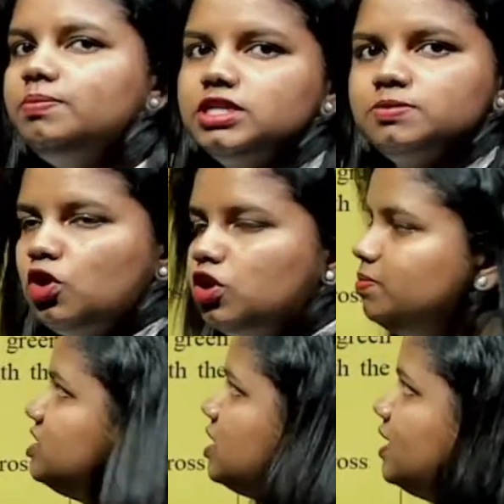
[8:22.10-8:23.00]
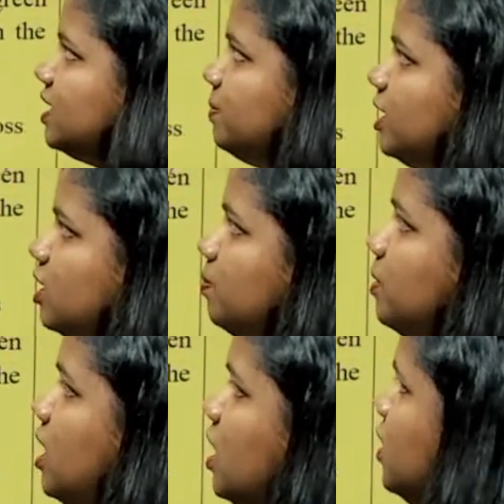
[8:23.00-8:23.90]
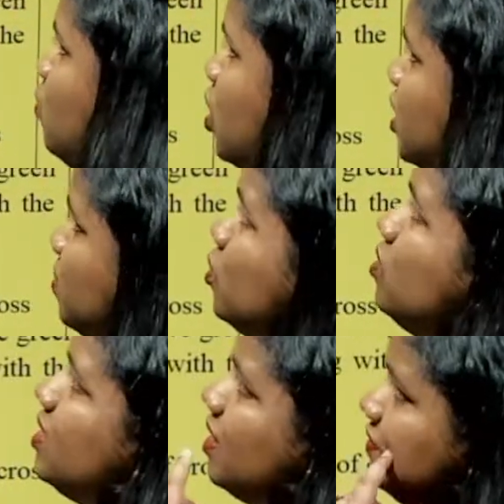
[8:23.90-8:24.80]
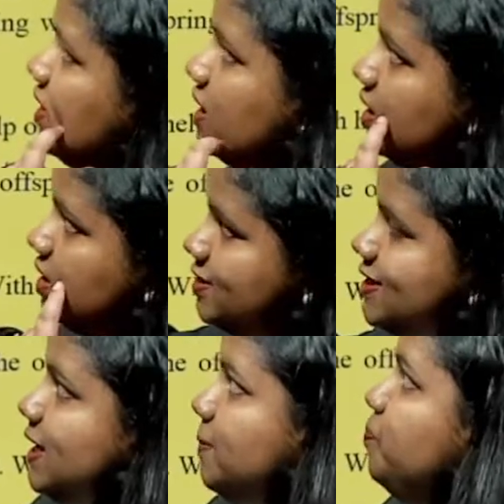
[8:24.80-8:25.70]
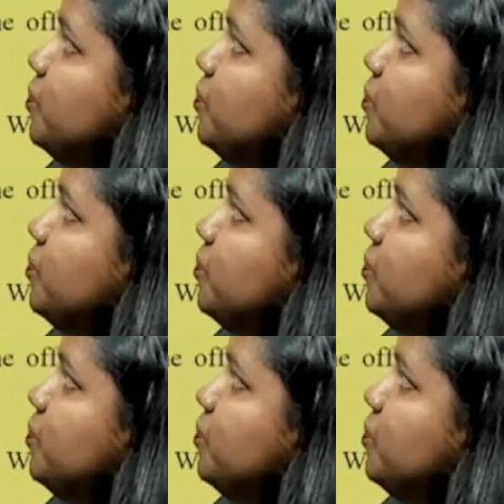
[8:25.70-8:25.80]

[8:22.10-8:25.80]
b genetic makeup. Now what about Ravi? See,